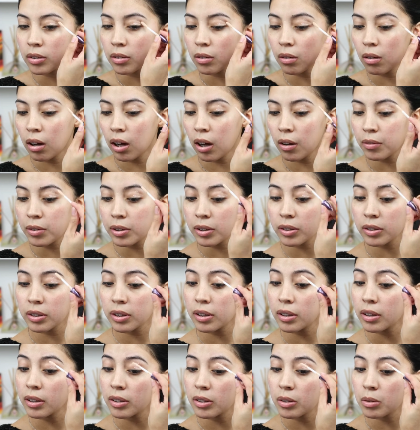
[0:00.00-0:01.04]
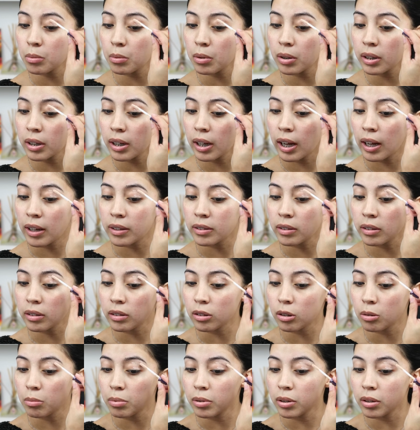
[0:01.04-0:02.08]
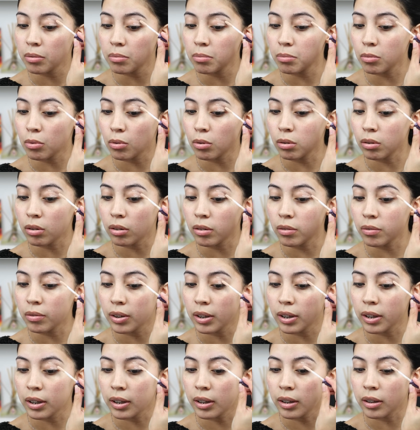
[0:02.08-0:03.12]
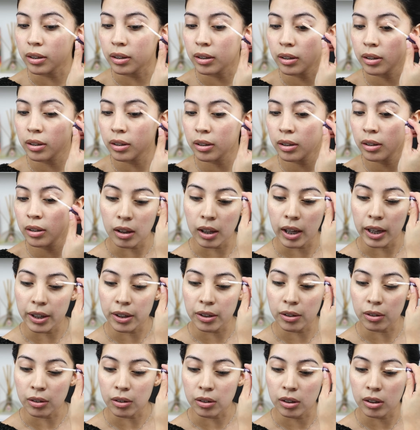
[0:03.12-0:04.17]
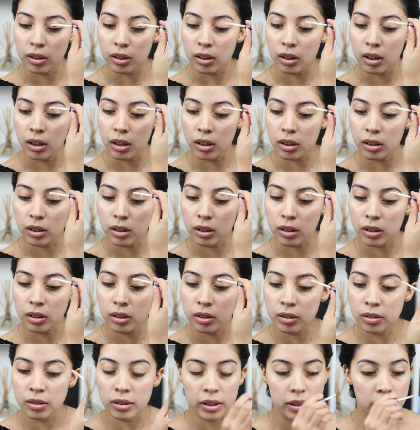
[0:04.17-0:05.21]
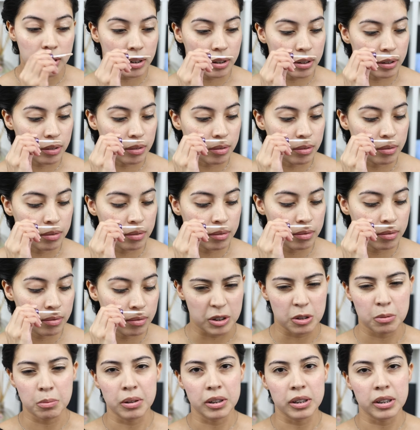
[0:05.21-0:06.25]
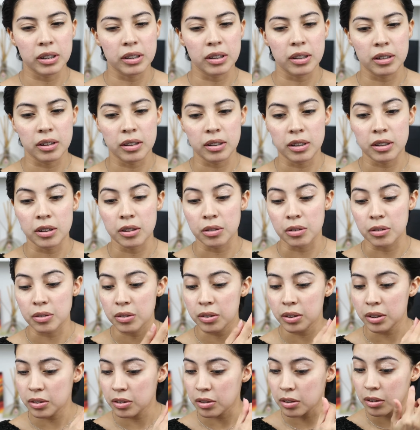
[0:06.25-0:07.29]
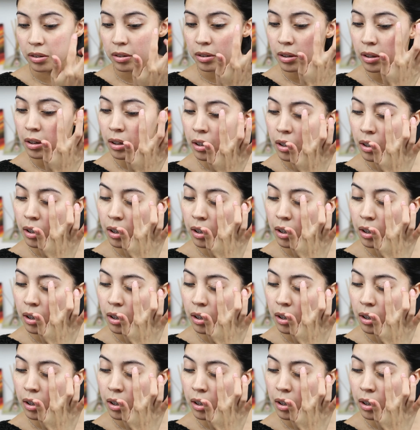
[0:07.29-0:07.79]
So obviously this one has a little bit more of a lighter color and doesn't really smell like anything either, so that's good.